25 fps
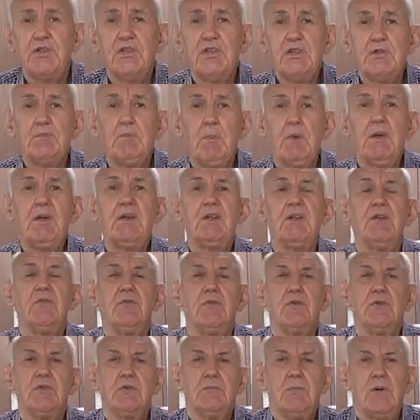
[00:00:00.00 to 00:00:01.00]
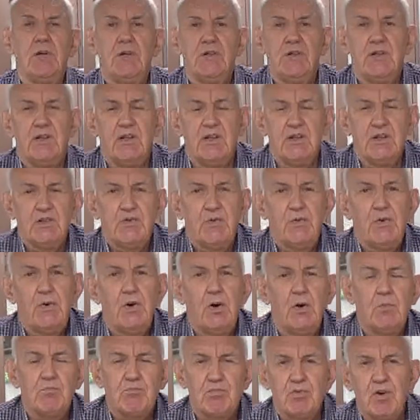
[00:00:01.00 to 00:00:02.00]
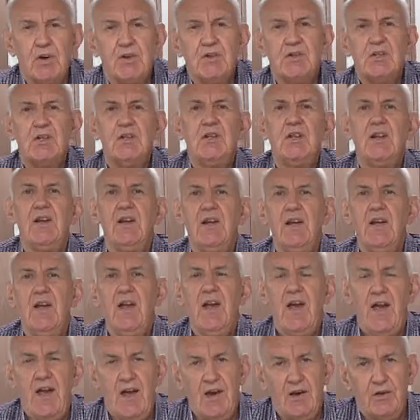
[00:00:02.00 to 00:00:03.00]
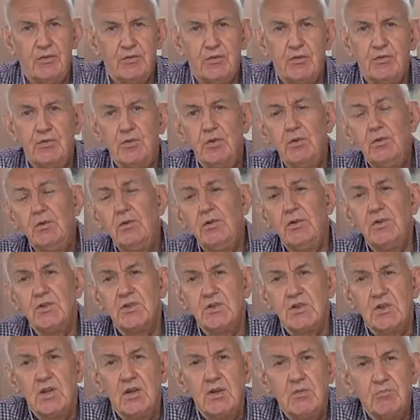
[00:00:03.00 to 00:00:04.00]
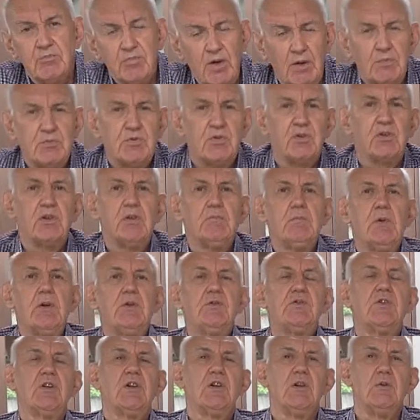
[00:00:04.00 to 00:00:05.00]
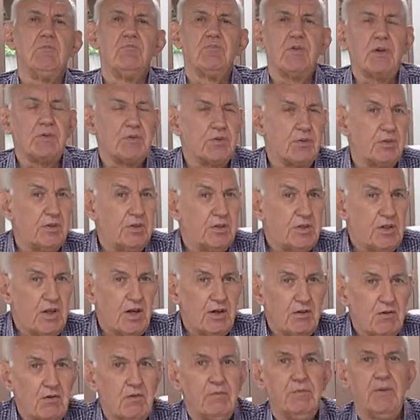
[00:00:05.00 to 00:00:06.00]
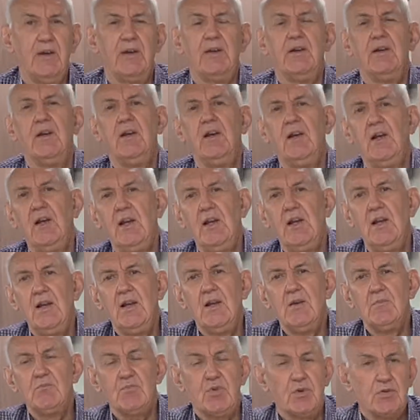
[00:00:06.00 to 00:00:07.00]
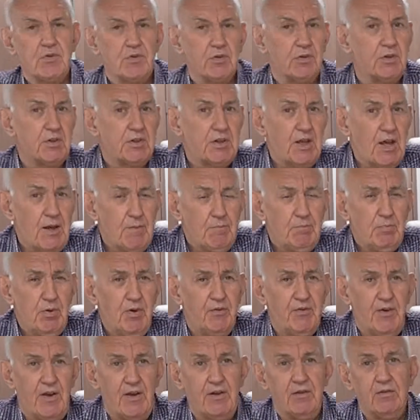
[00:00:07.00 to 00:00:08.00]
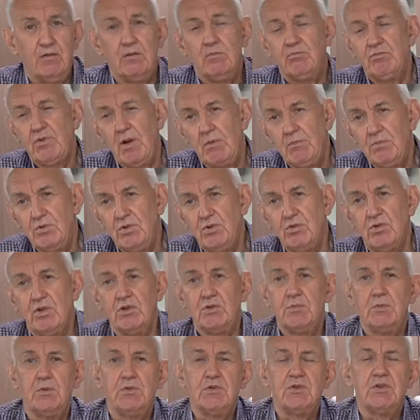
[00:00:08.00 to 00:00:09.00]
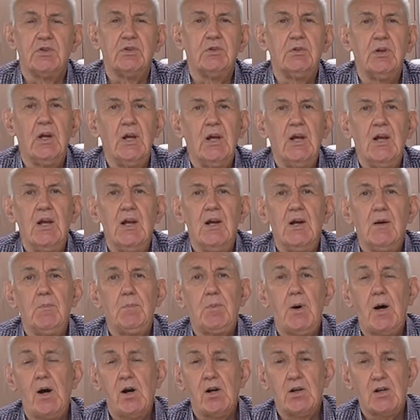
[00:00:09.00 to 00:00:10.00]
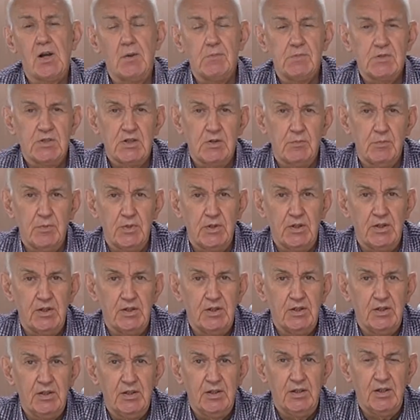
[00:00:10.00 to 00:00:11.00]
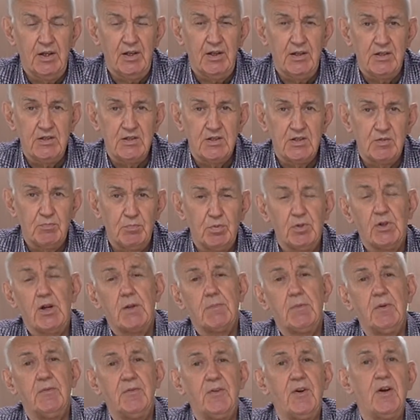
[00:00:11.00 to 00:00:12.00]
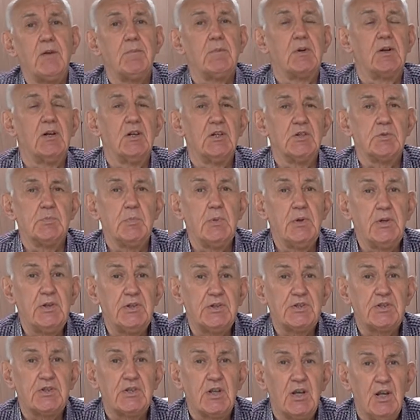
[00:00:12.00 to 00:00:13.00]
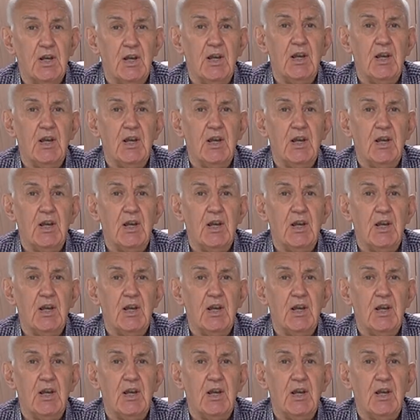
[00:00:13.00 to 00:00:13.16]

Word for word: this may give you some ideas for operating out of doors. Perhaps you've got a motorhome, perhaps you've got a caravan, perhaps you've got a camper van, or perhaps you just want to park up somewhere and put up a fiberglass mast